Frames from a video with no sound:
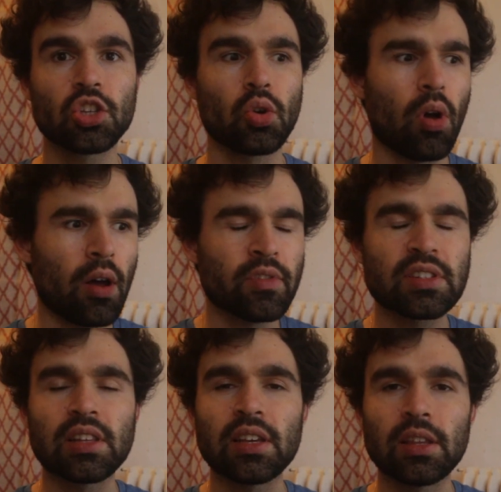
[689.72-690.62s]
So
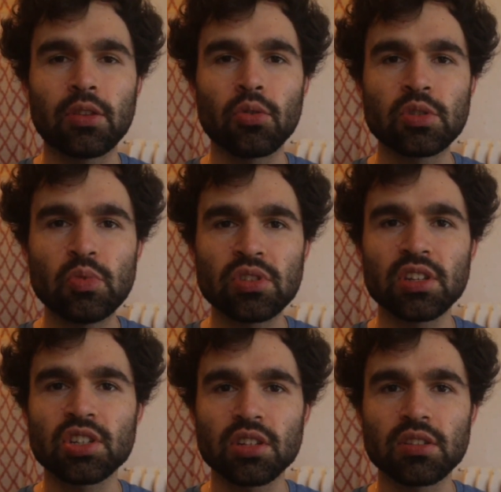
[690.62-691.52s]
obviously those
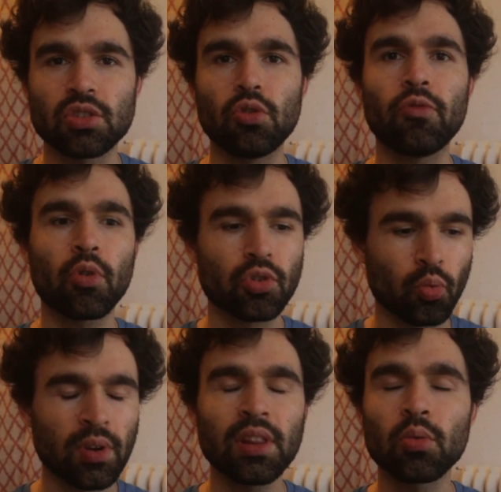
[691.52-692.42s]
musicians who've worked
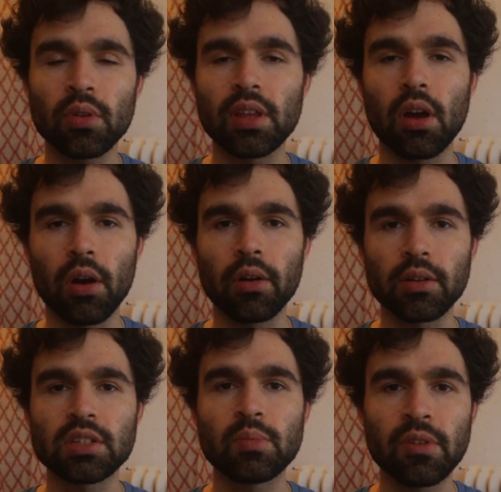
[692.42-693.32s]
really, really
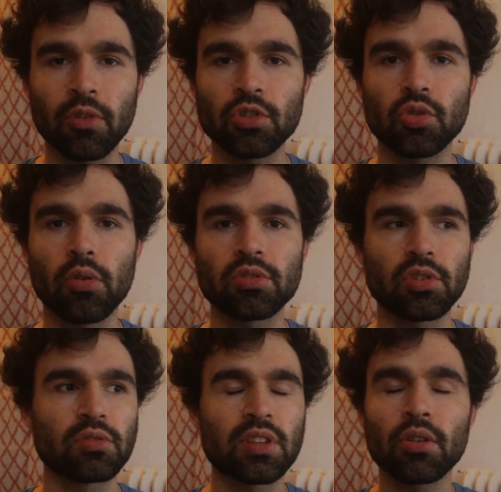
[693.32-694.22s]
hard to be
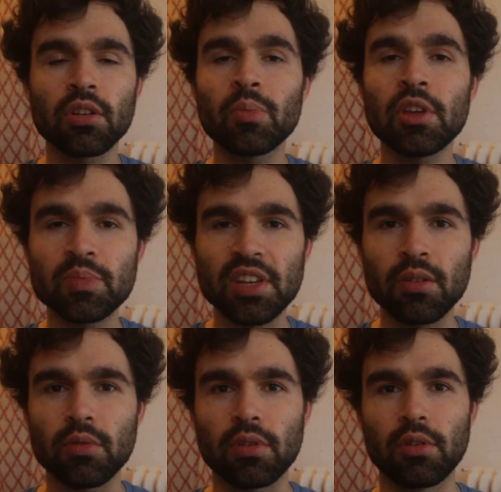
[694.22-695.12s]
virtuosos, they're gonna be
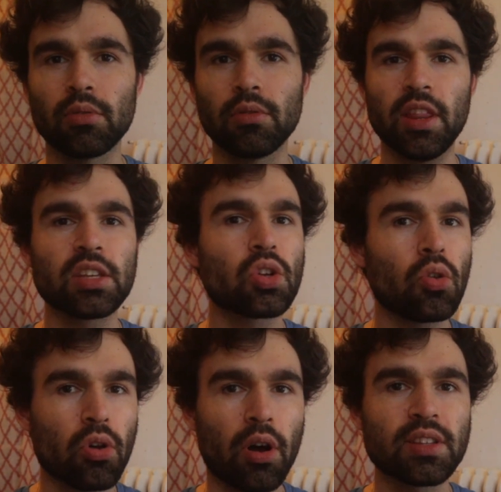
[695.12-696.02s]
upset with you. This
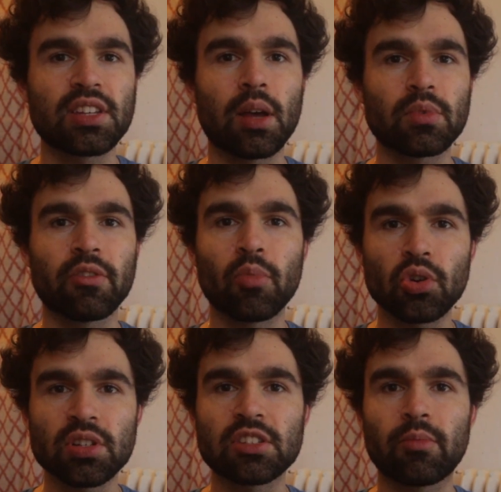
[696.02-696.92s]
whole concept of
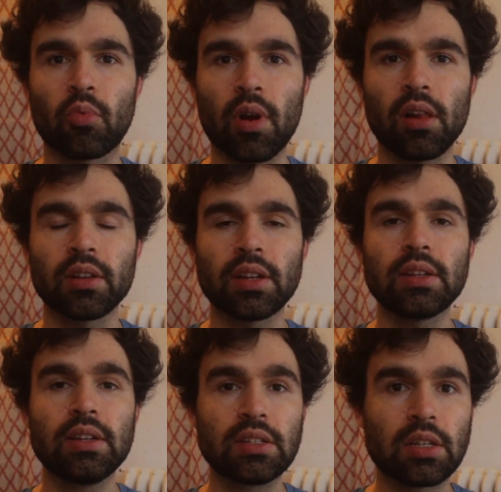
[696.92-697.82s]
merchants of
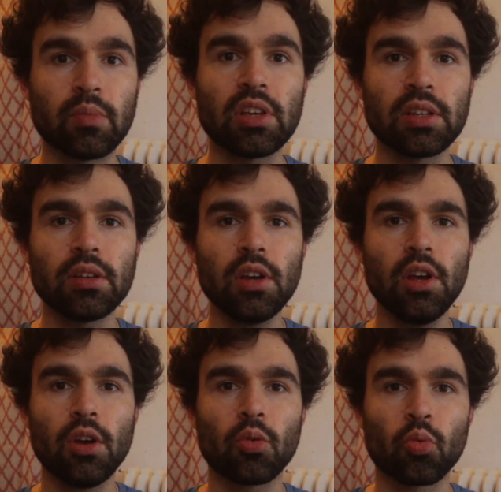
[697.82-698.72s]
morality, to me,
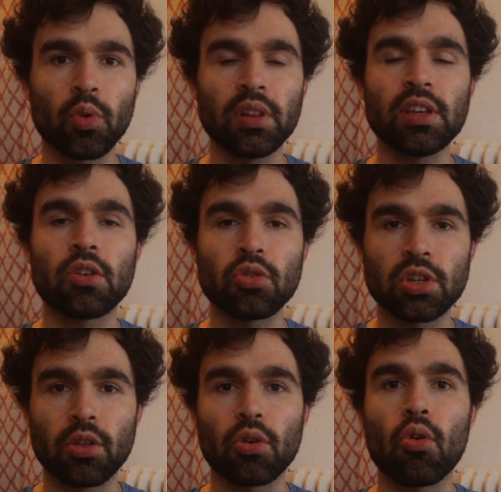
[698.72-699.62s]
really goes
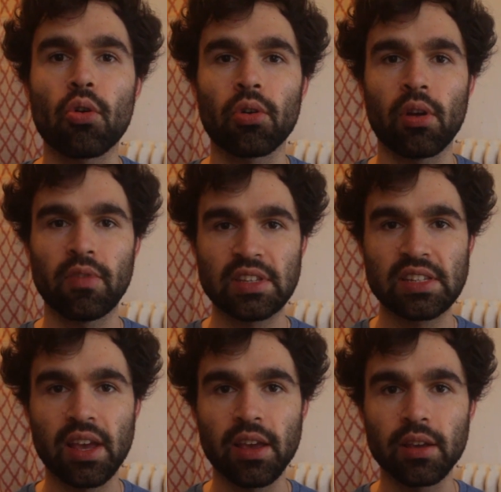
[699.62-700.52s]
to the core of the
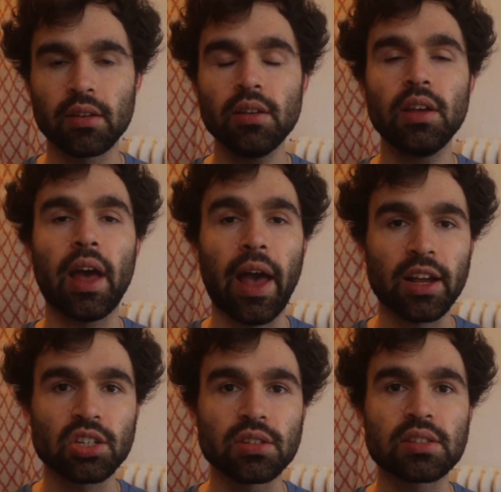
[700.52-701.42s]
saying,
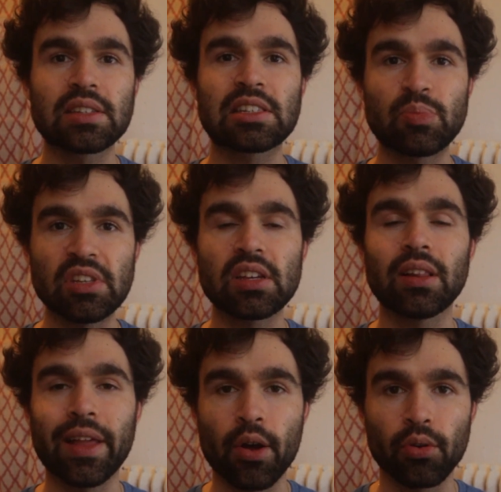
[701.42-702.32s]
actions speak
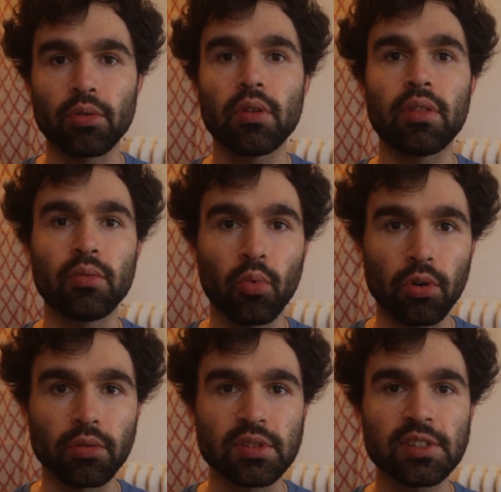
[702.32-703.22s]
louder than
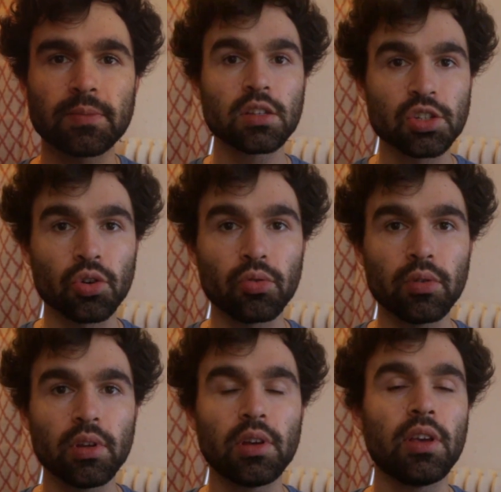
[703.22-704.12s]
words. So
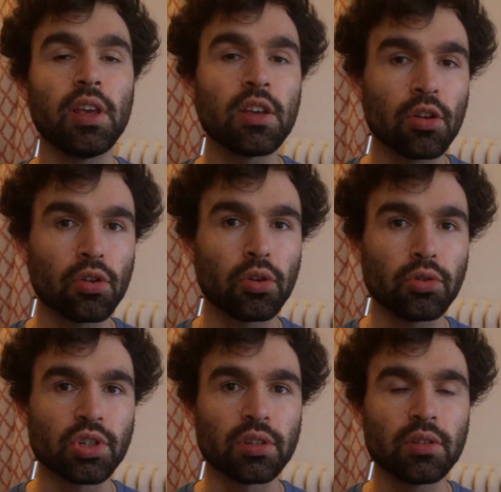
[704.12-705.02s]
in
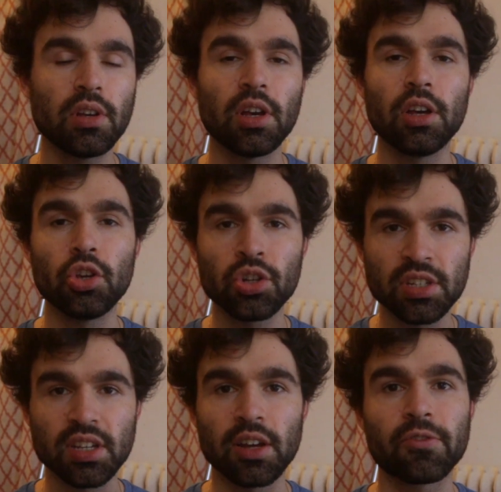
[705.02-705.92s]
conclusion, you can
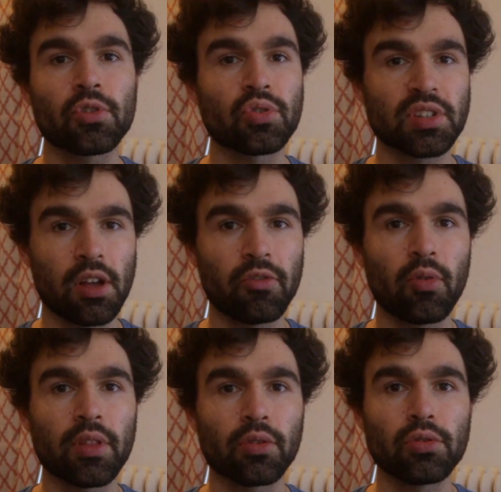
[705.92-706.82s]
decide for yourself
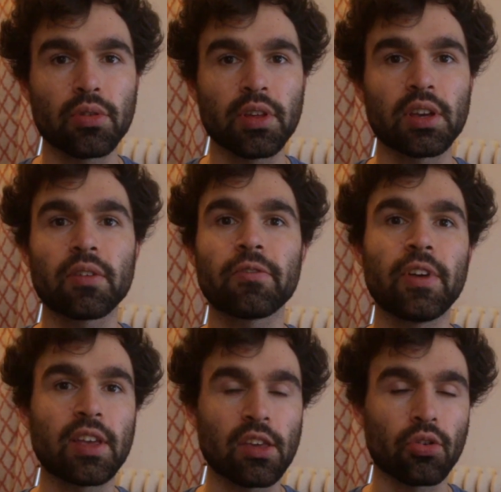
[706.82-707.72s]
whether you think
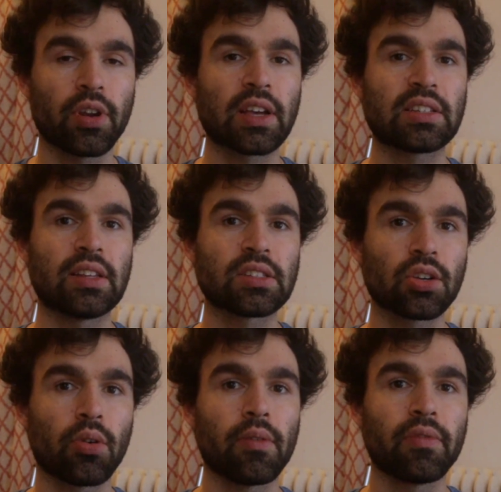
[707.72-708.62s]
faking your next
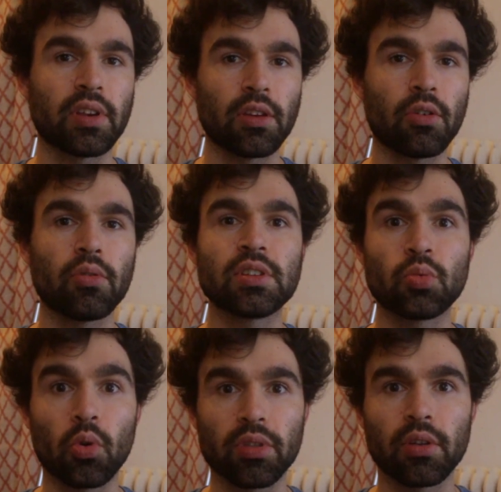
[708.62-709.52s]
Instagram video
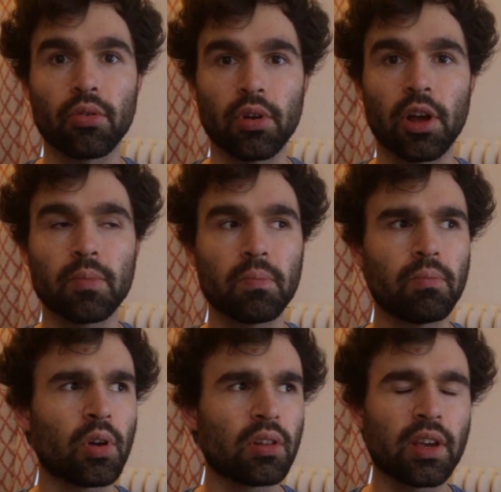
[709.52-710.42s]
is worth it or not.
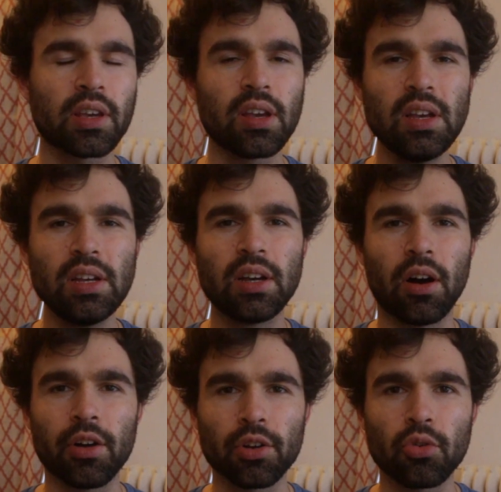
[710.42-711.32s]
But like,
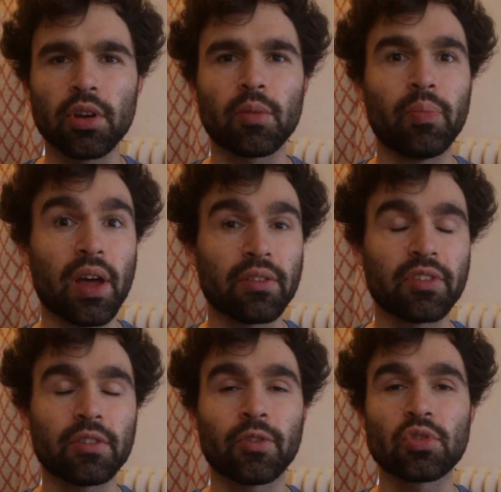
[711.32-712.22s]
on a quick
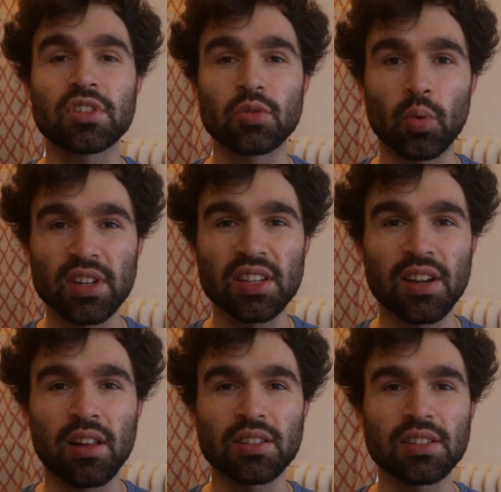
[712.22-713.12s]
benefit versus risk
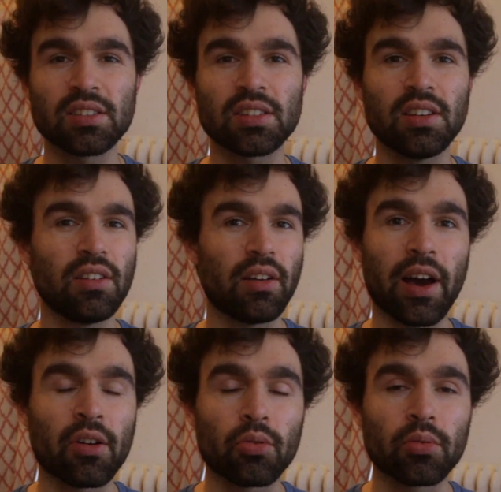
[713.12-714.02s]
analysis,
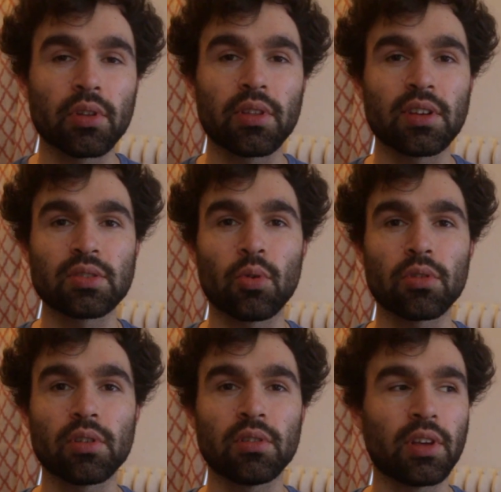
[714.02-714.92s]
I don't really think it's
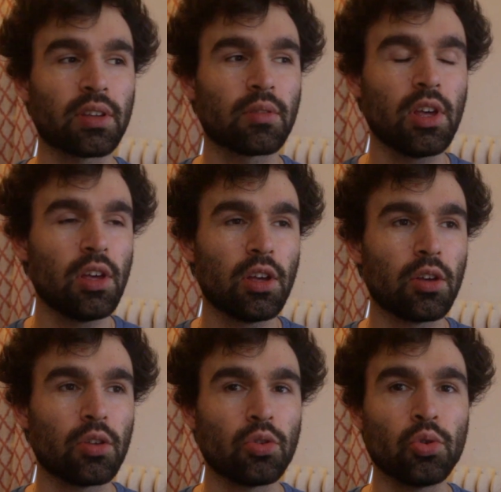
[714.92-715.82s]
worth it. Like,
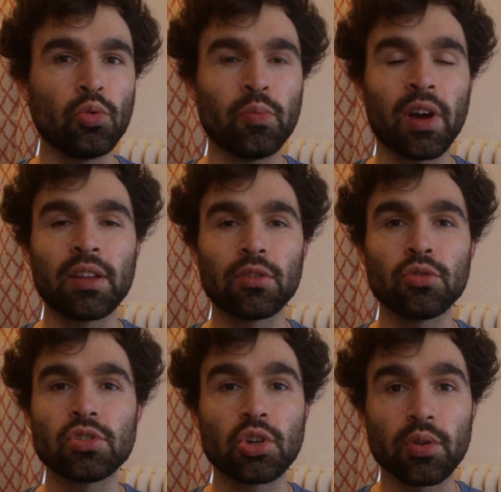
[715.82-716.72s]
you might
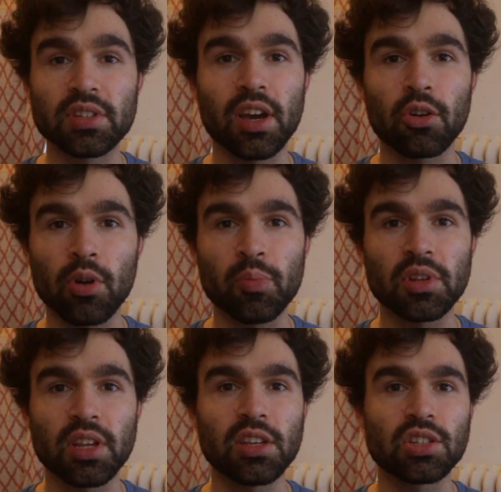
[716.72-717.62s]
lose your entire
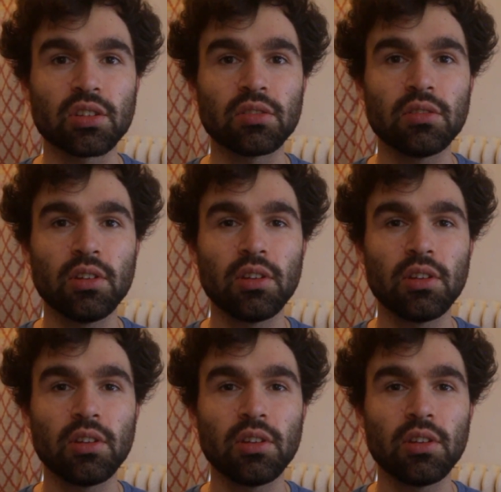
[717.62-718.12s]
reputation.